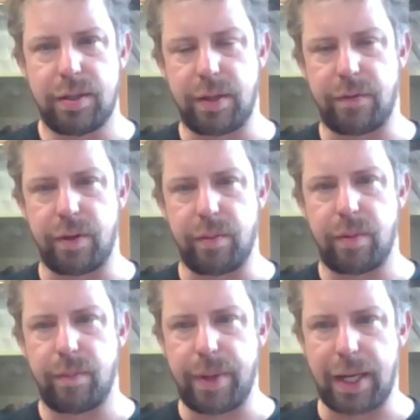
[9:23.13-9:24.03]
different
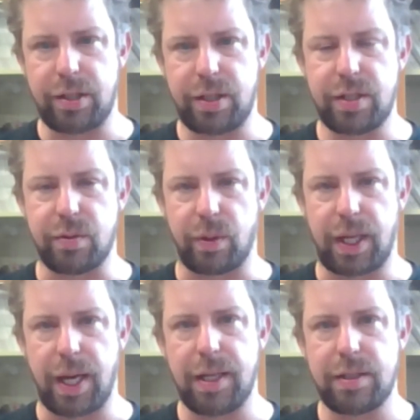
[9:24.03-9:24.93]
packages or
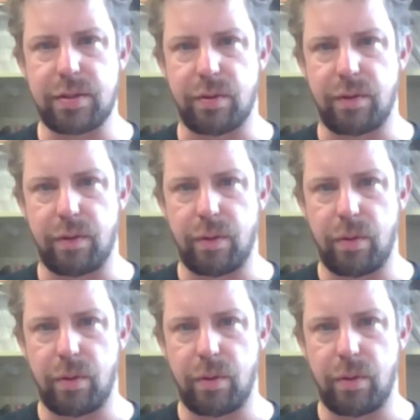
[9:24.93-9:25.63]
cans, or